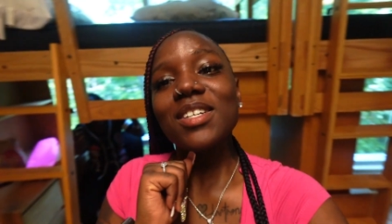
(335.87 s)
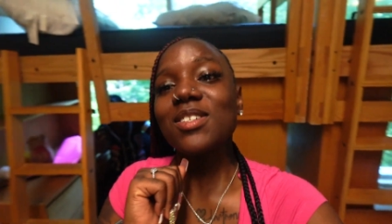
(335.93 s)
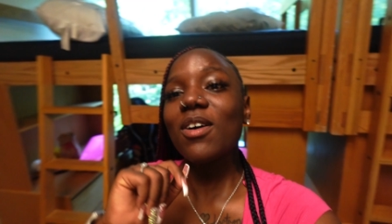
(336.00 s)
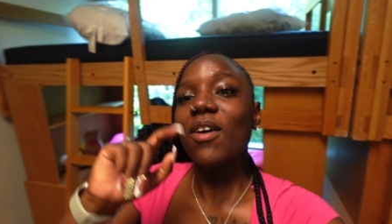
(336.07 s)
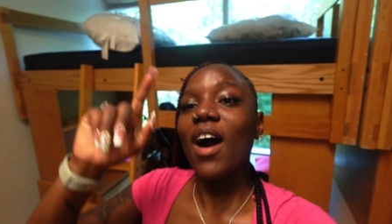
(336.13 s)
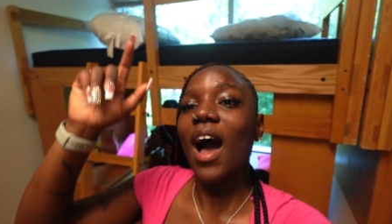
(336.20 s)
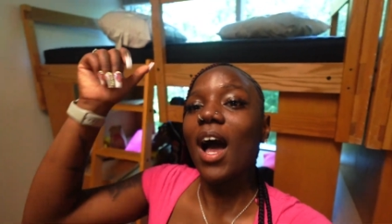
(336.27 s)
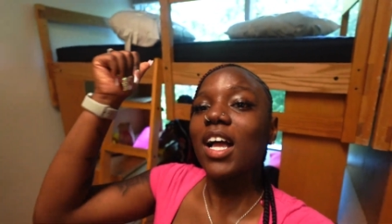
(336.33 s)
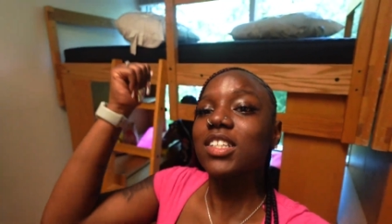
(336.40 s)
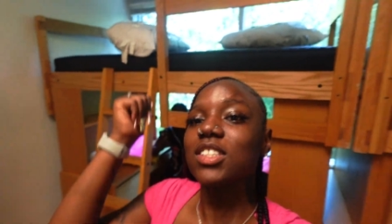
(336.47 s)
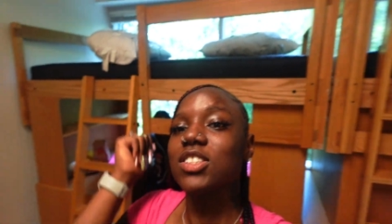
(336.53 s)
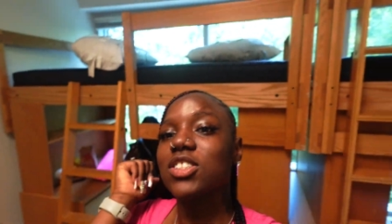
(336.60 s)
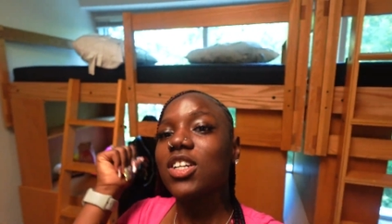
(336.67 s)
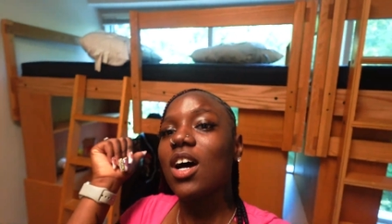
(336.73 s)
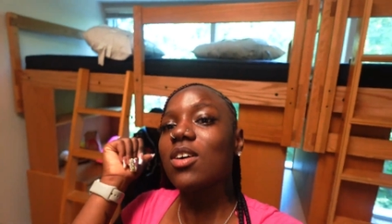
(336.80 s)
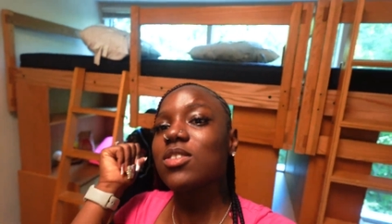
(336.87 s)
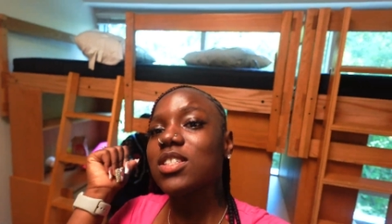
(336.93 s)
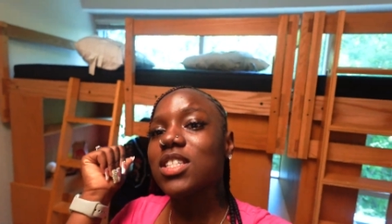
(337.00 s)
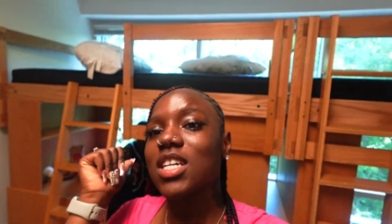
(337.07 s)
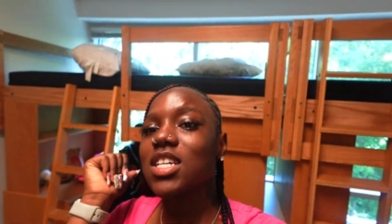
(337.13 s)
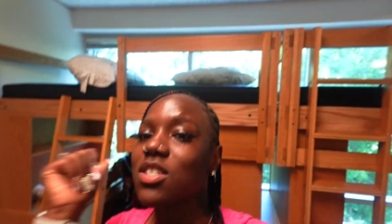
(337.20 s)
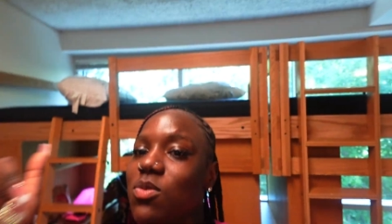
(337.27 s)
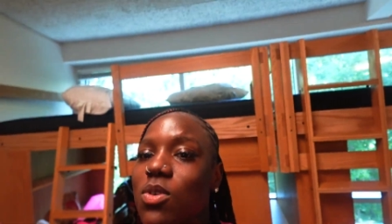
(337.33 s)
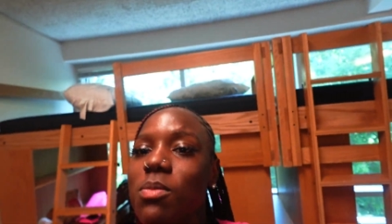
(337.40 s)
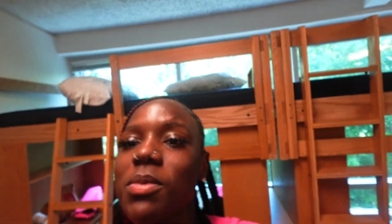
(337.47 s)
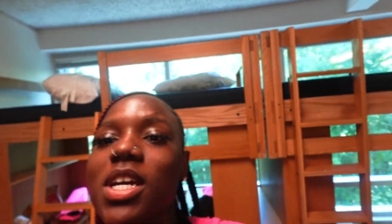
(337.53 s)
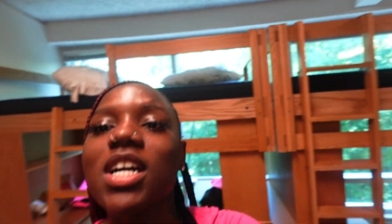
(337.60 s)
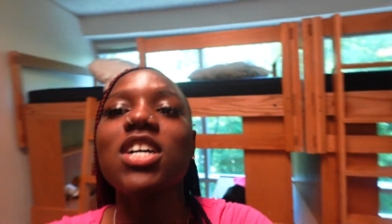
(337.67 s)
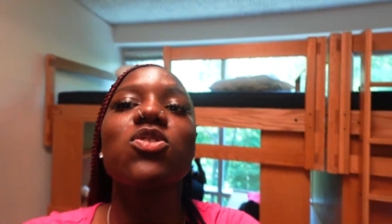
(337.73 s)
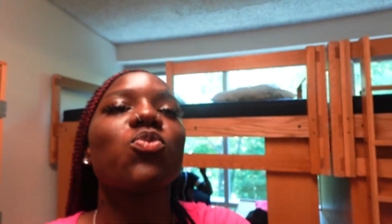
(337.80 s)
so I just chose this one
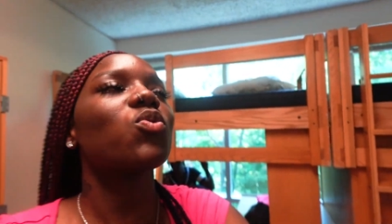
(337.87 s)
because